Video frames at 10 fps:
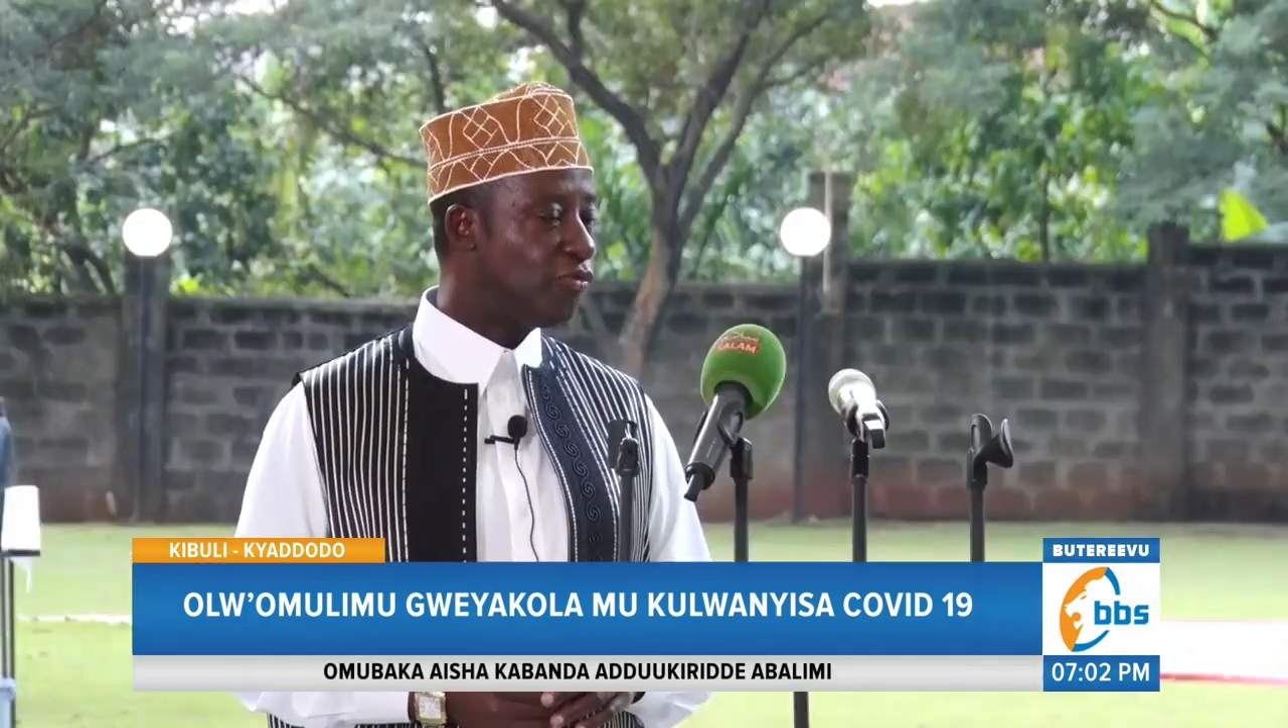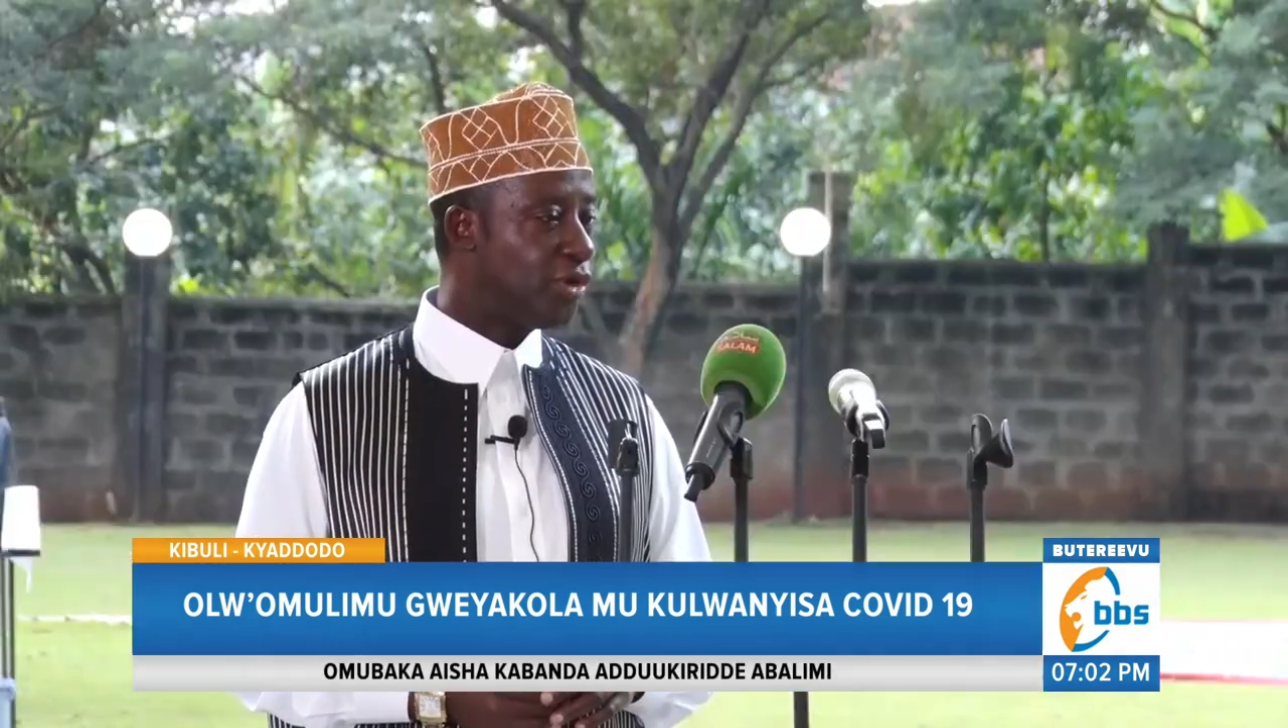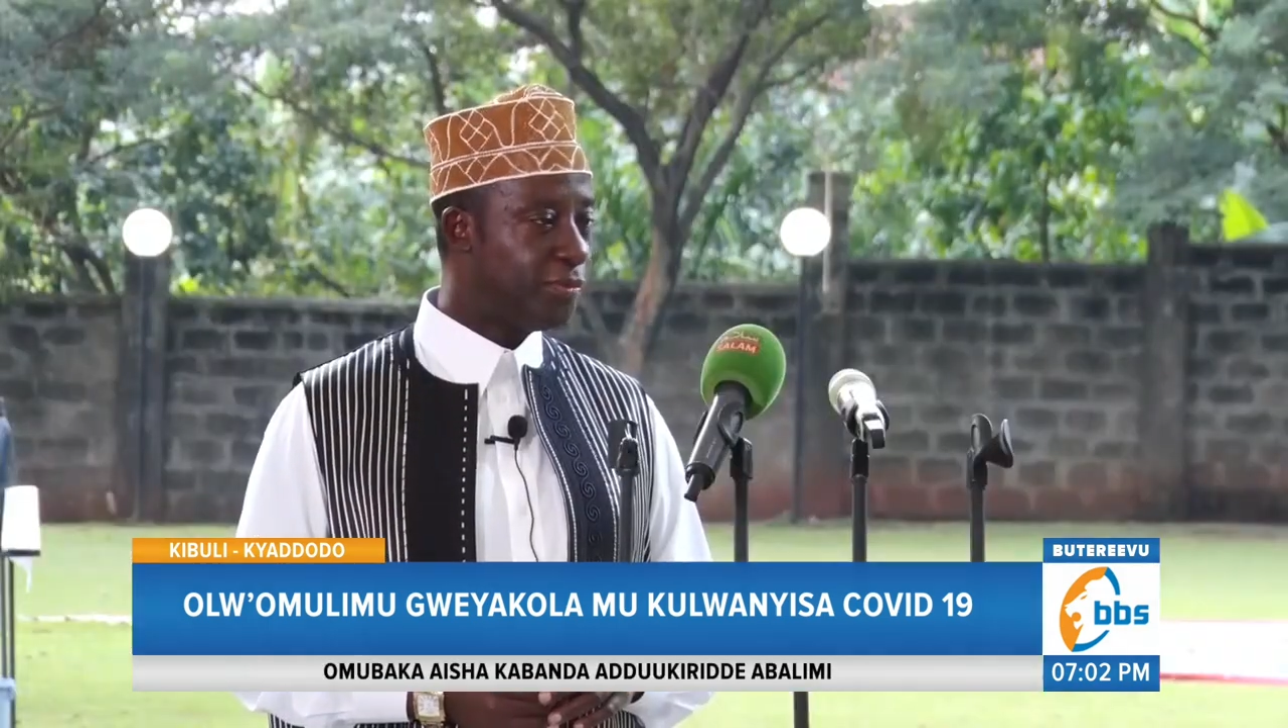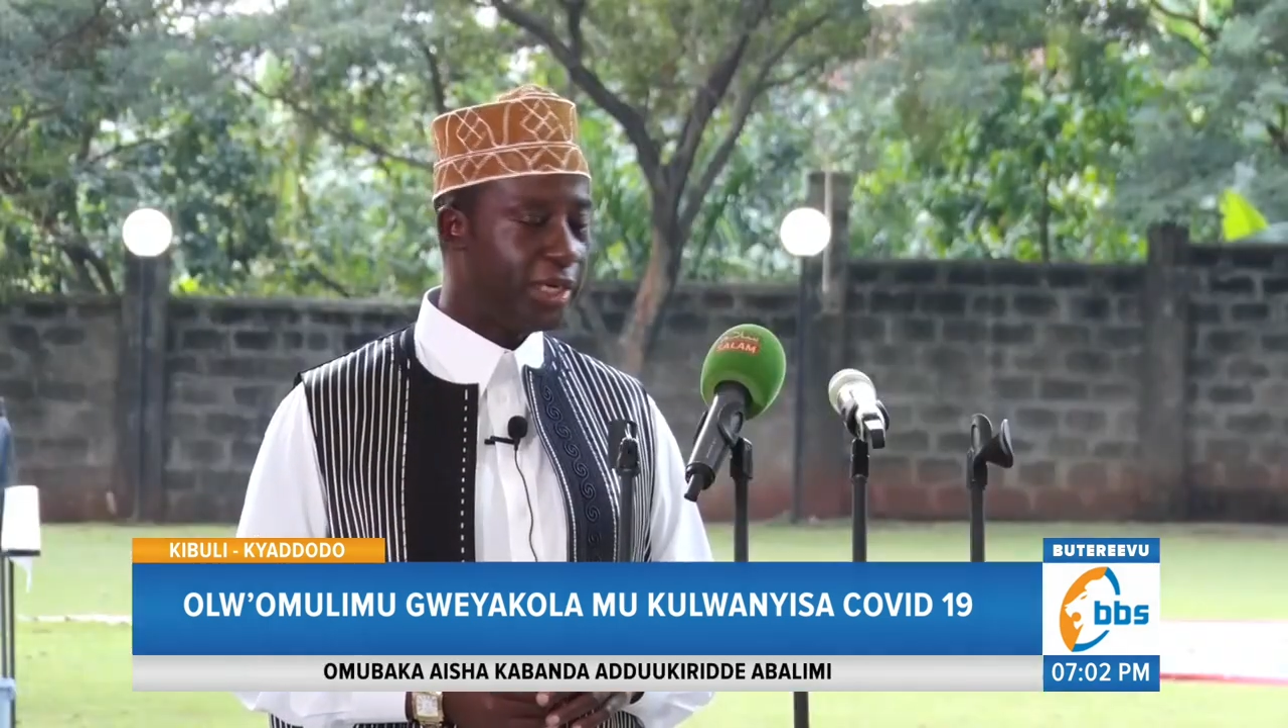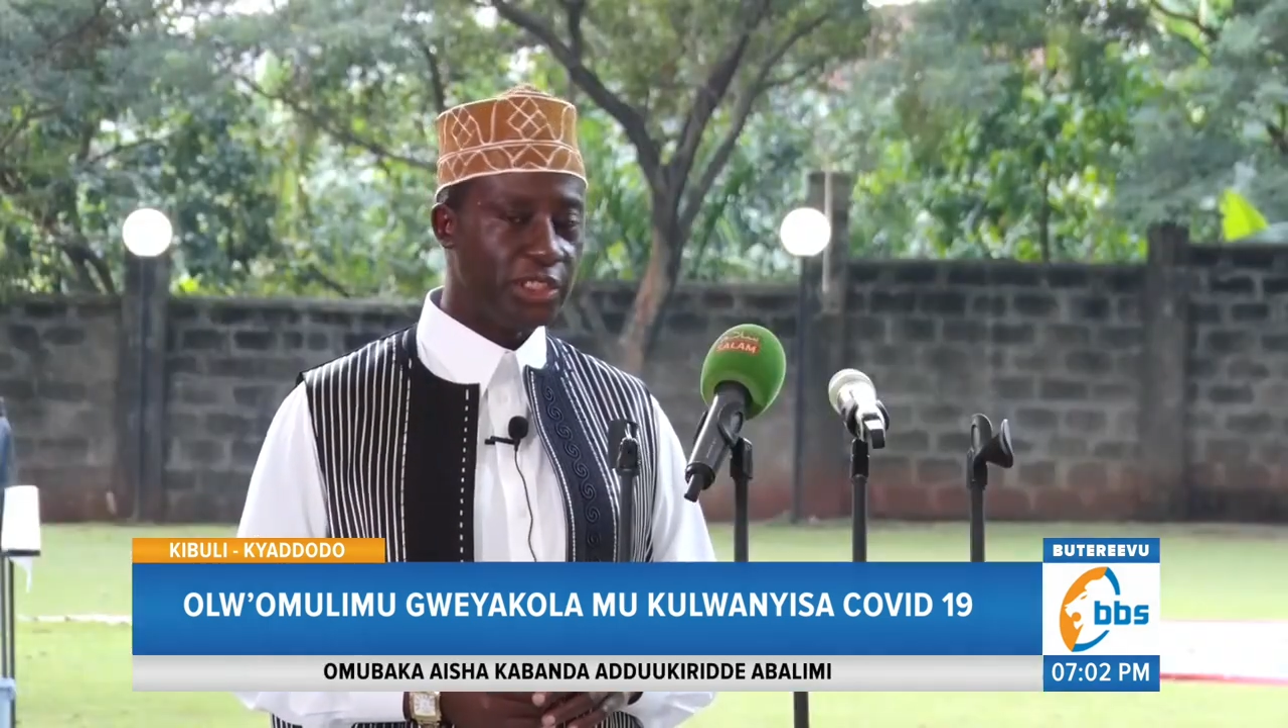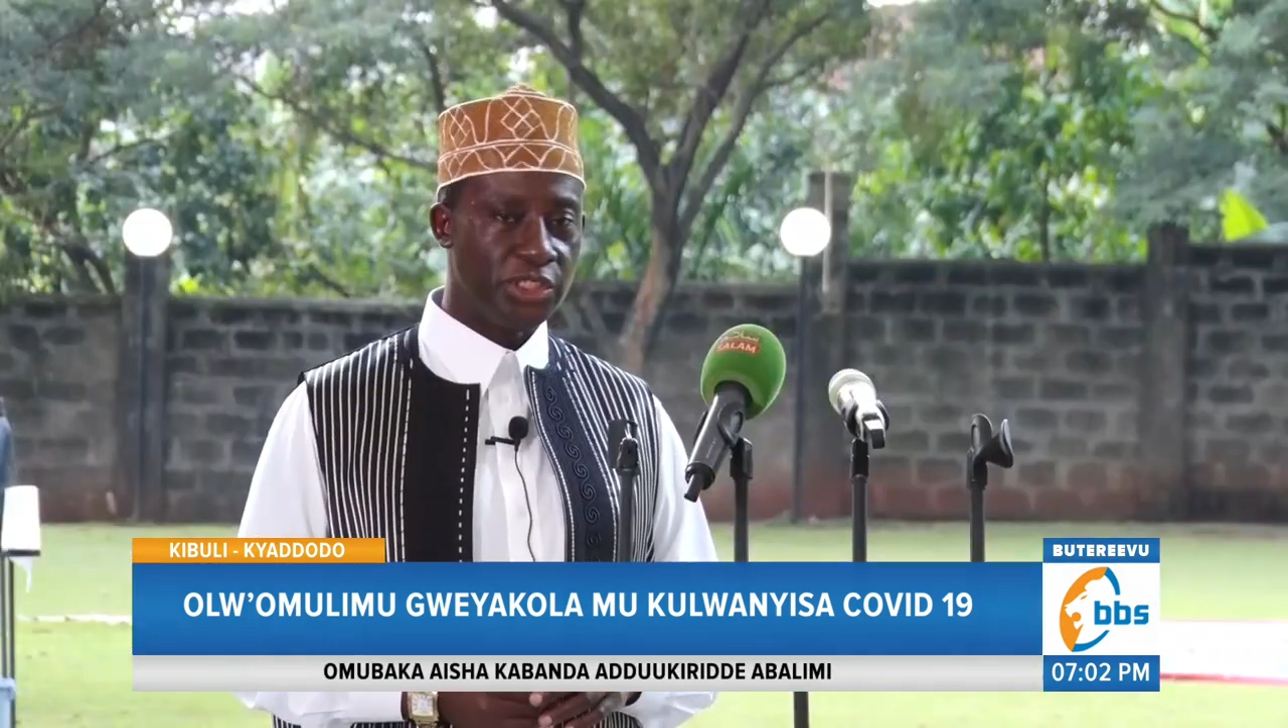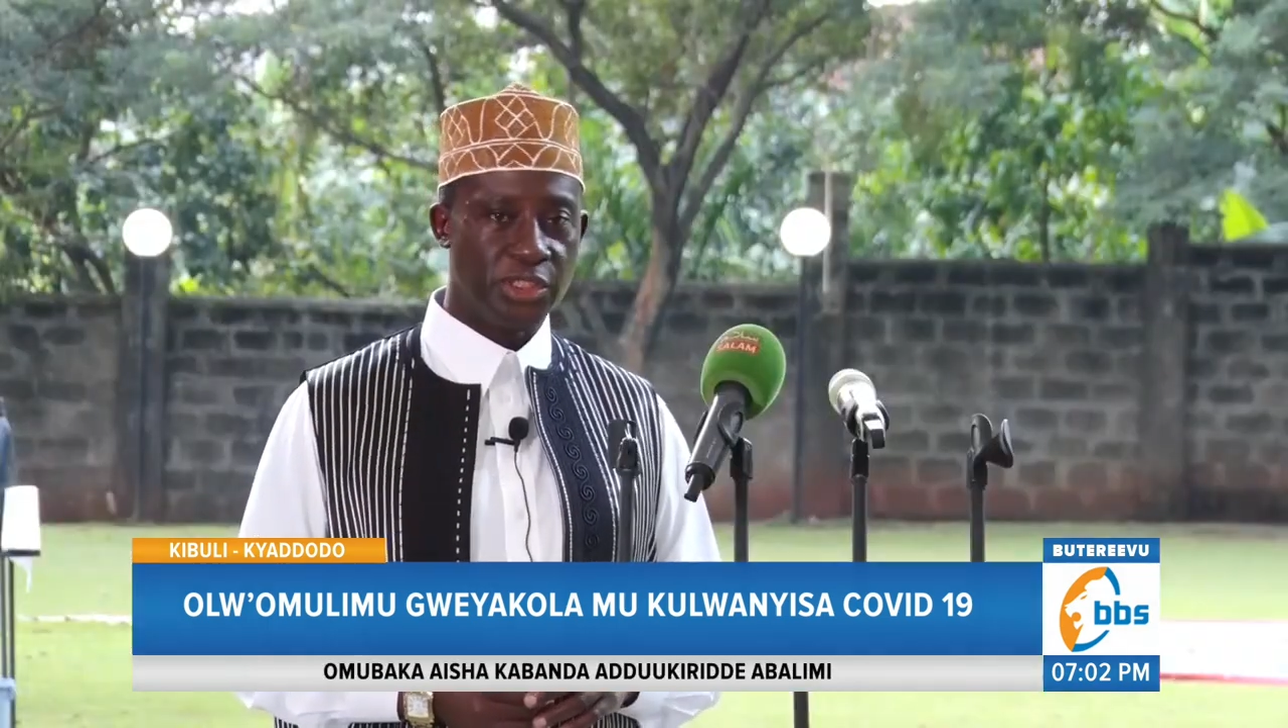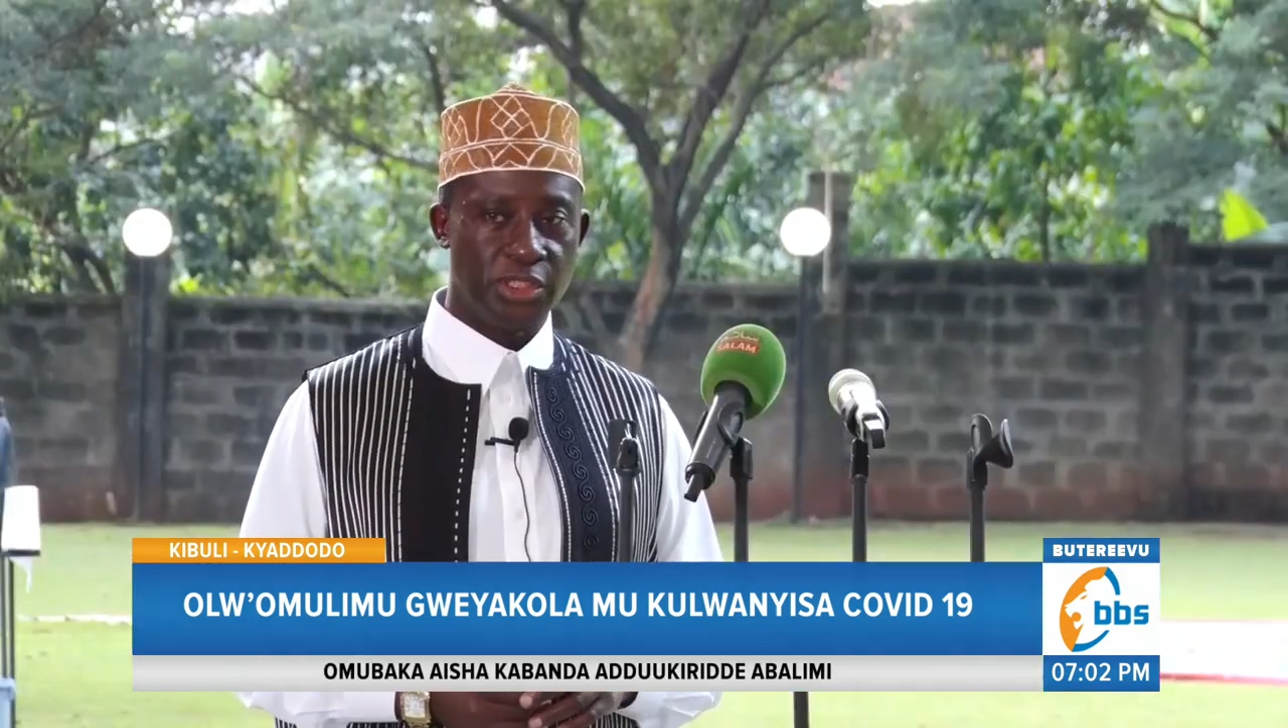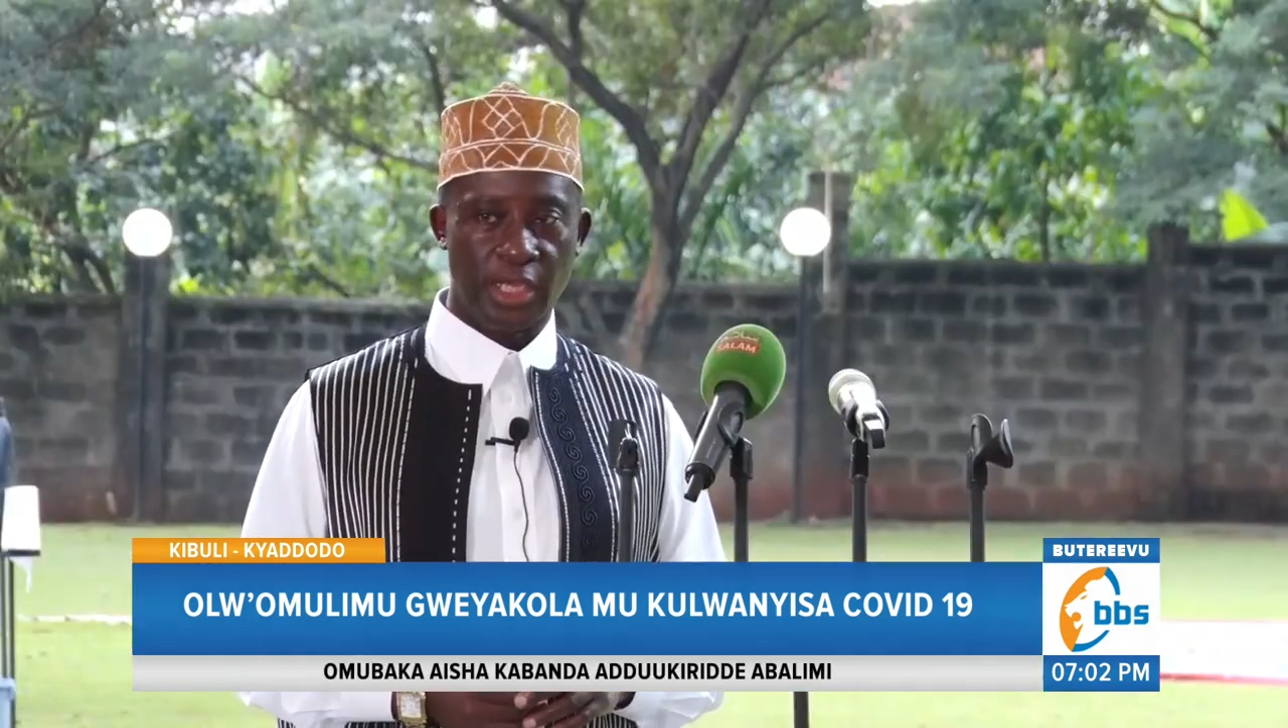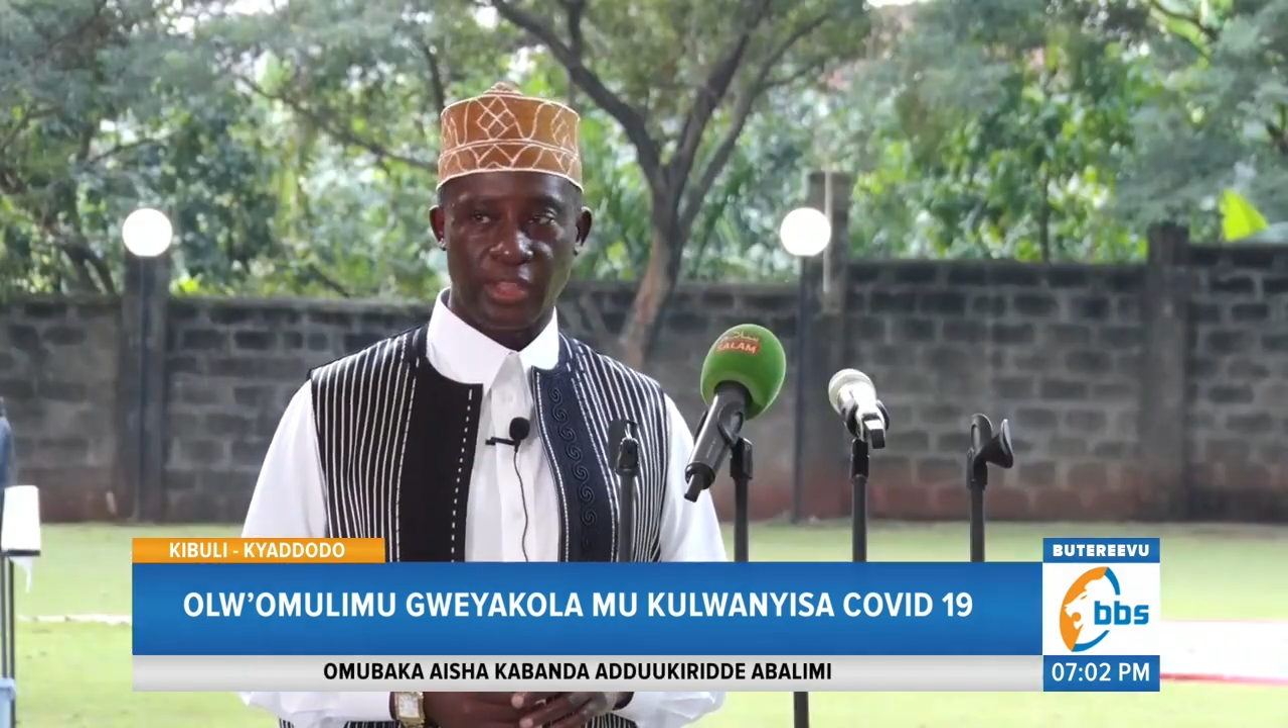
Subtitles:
very much